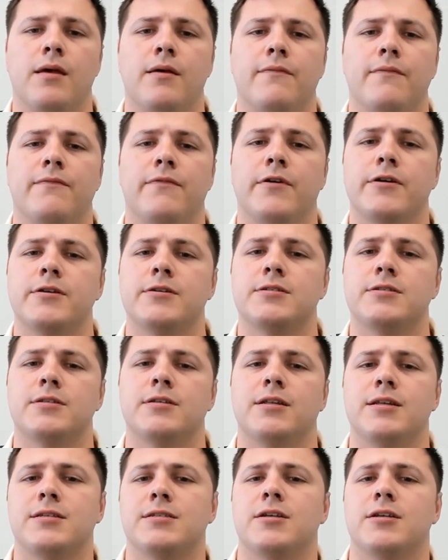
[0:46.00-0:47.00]
First,
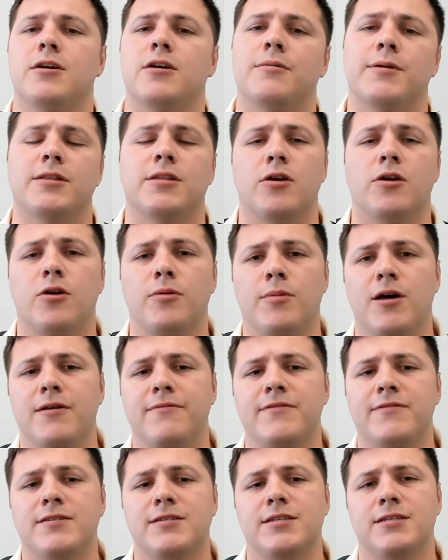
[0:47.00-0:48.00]
let's talk about the home
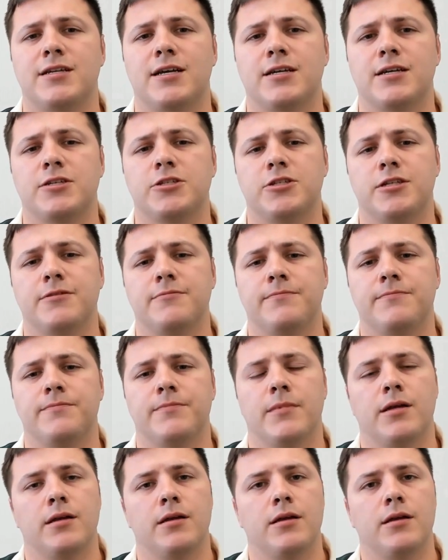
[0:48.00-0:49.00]
office deduction.
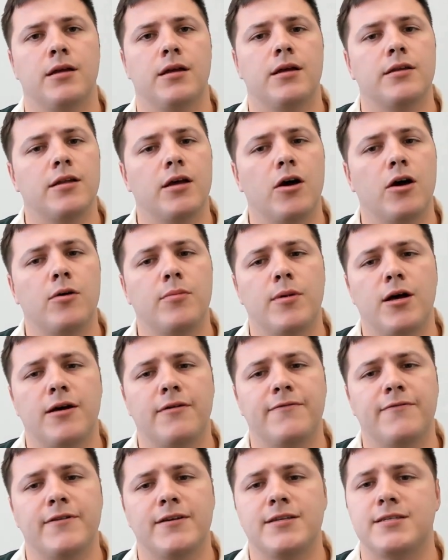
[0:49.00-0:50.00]
The home
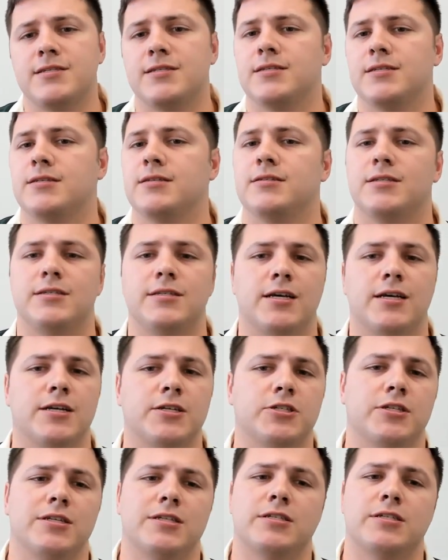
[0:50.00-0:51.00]
office
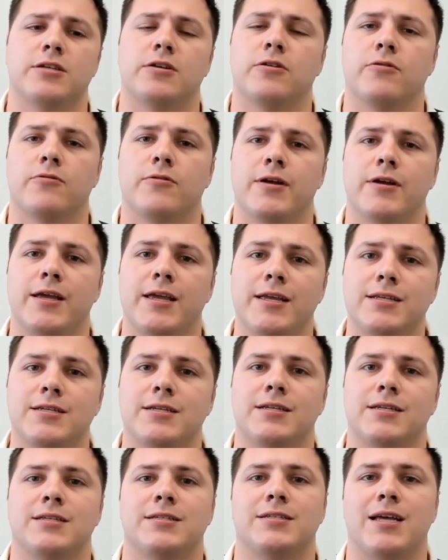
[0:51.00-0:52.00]
deduction is a great
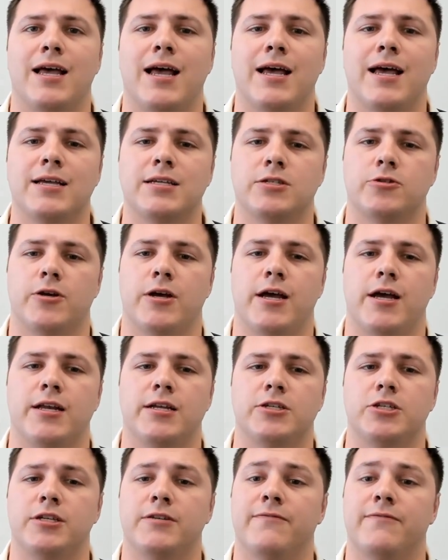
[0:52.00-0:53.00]
tax
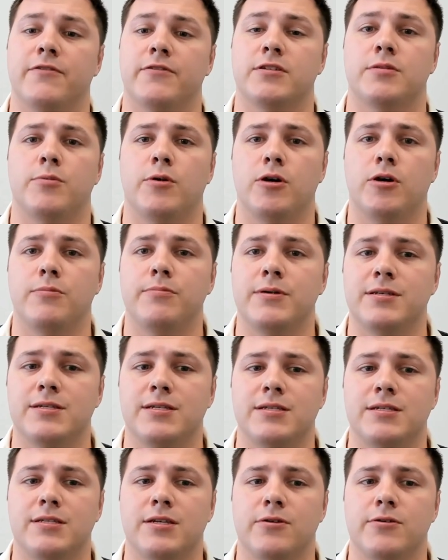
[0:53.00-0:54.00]
strategy for small
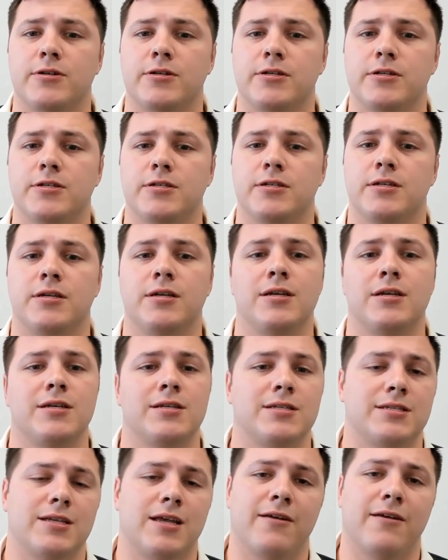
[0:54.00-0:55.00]
business owners,
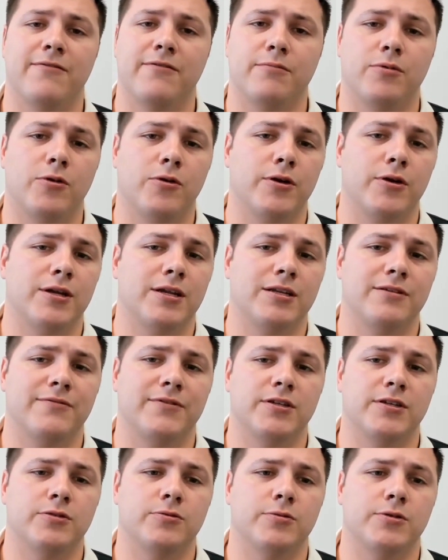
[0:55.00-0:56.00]
self-employed
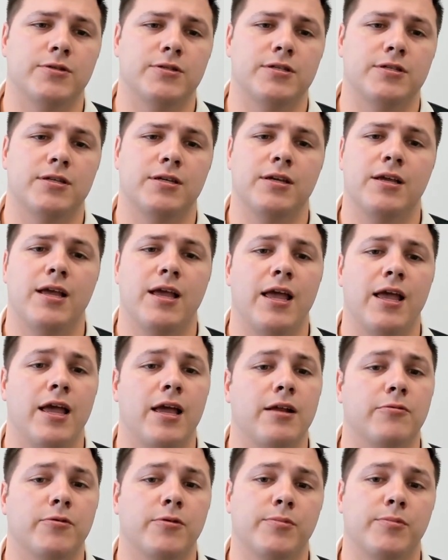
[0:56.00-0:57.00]
individuals,
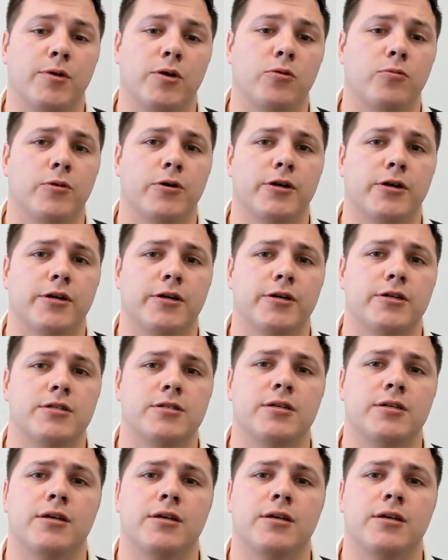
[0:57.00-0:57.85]
and remote workers